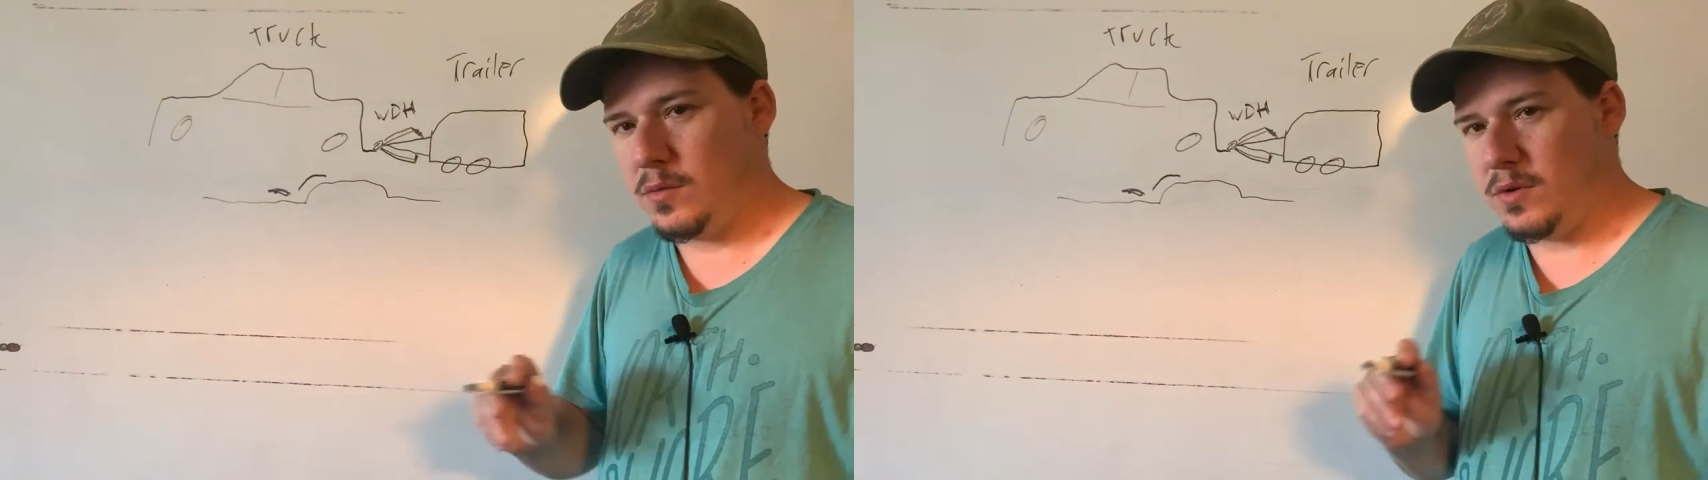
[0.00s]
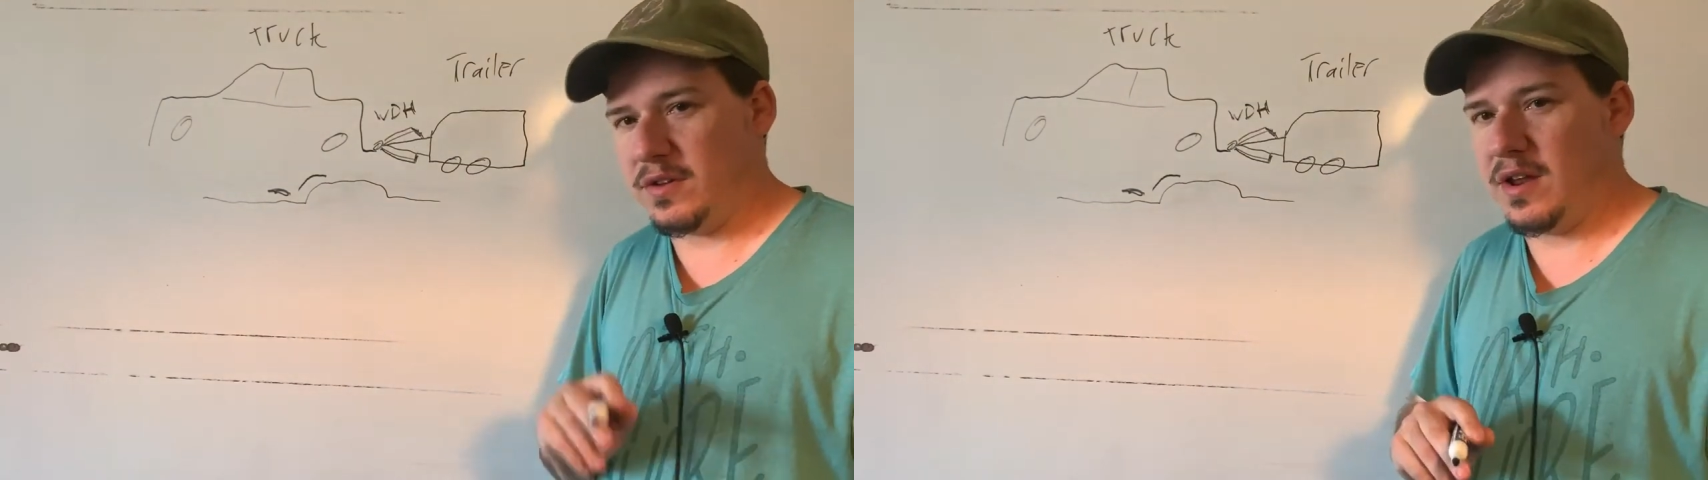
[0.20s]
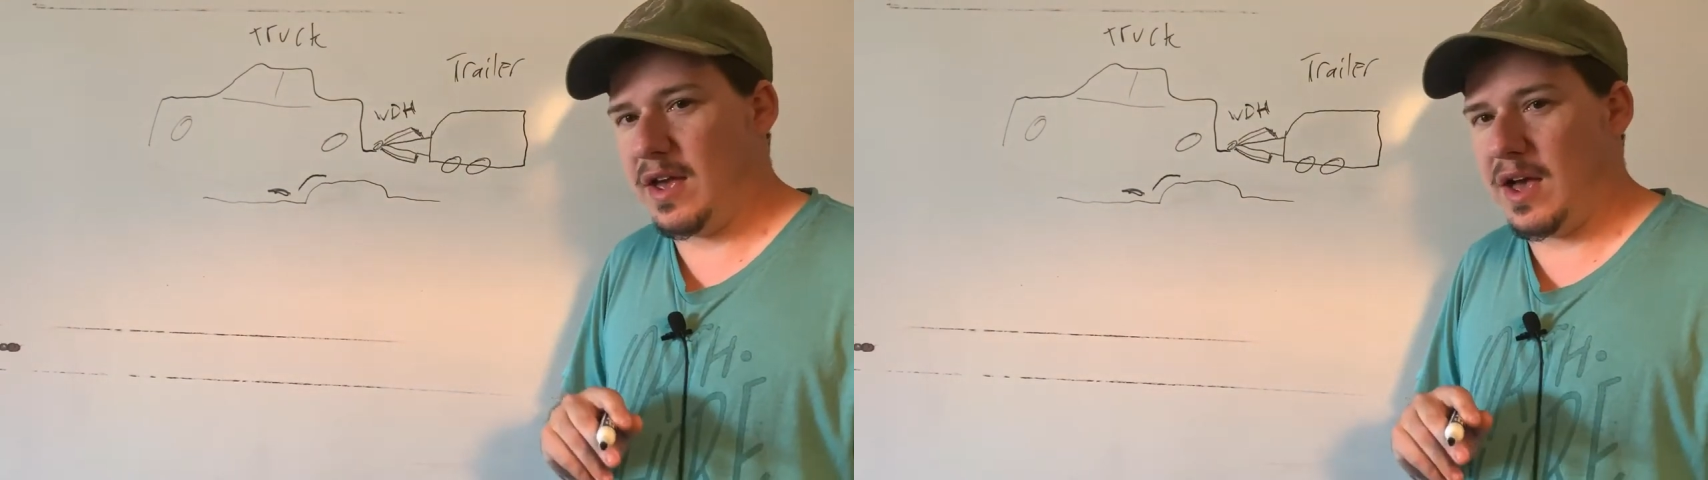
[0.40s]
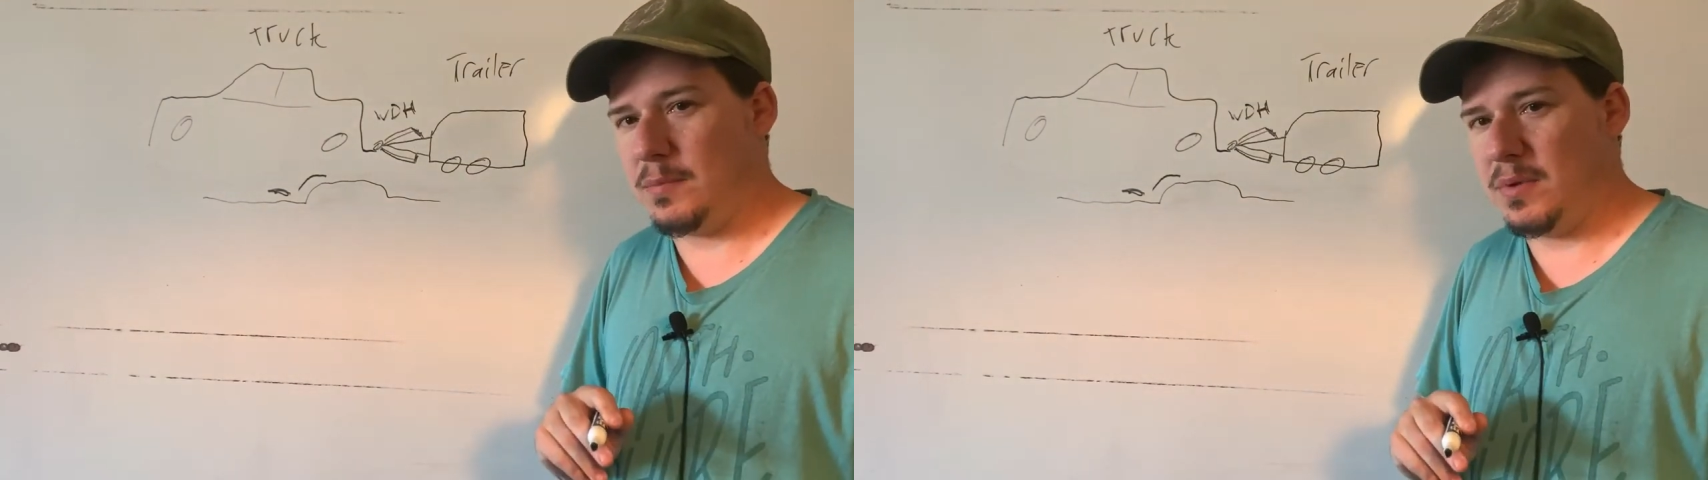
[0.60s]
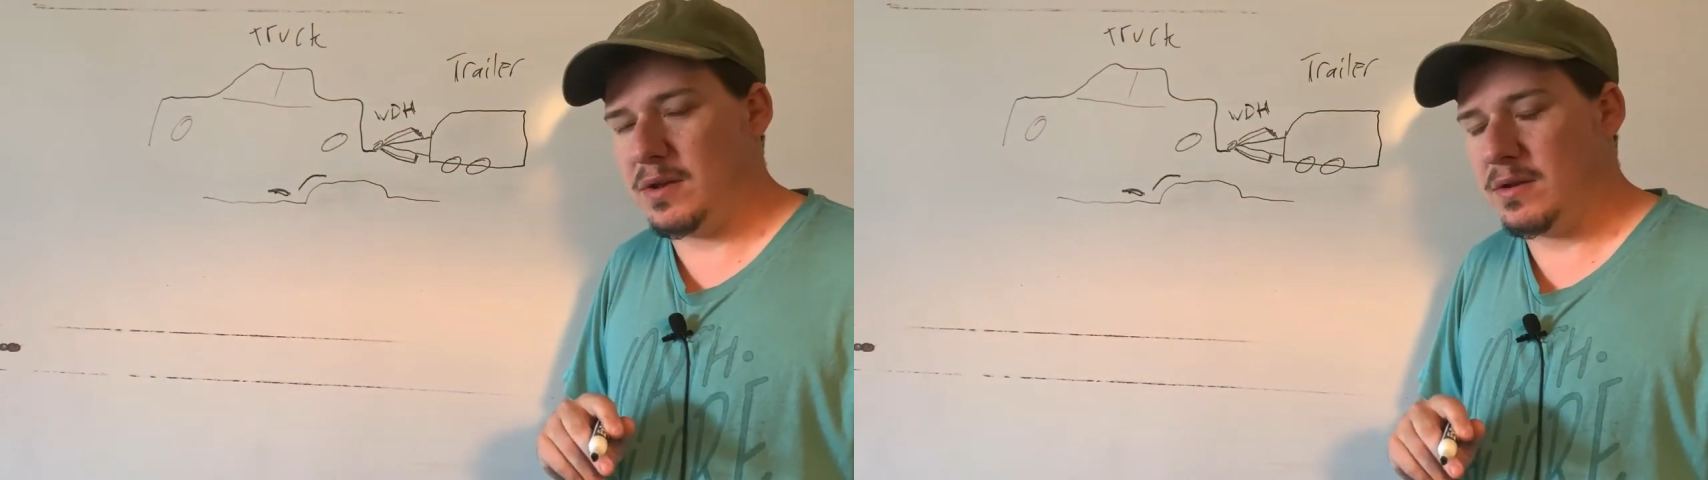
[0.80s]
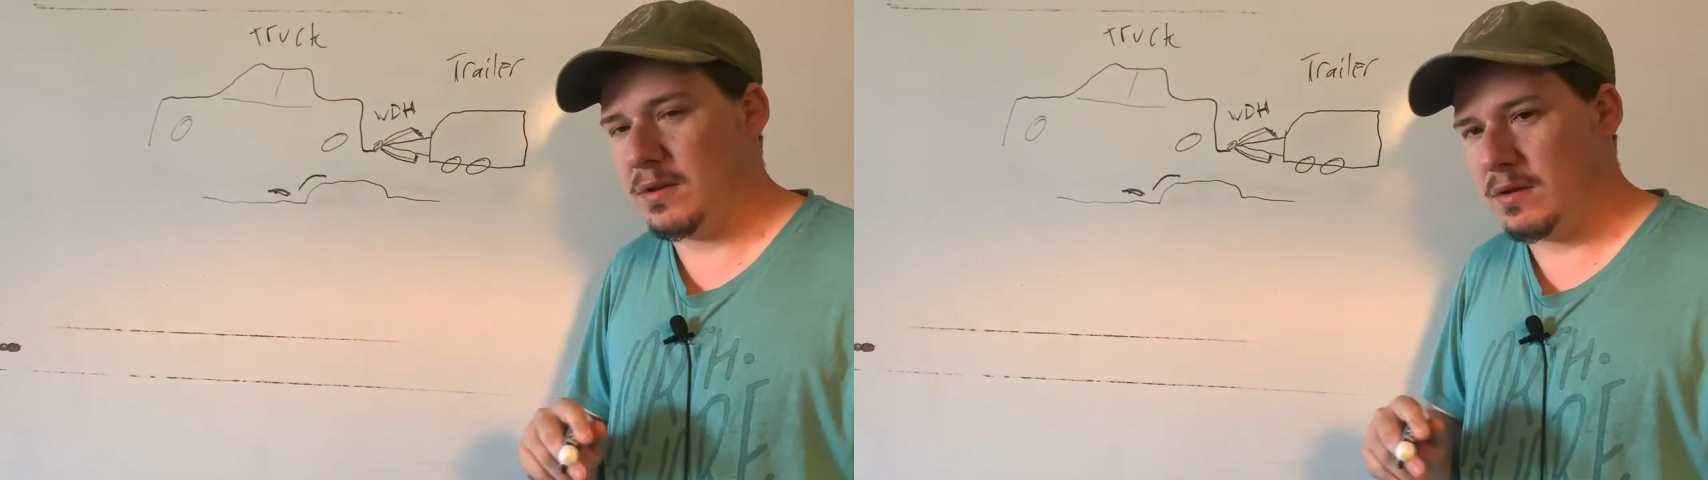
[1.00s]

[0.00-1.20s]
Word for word: what's gonna happen?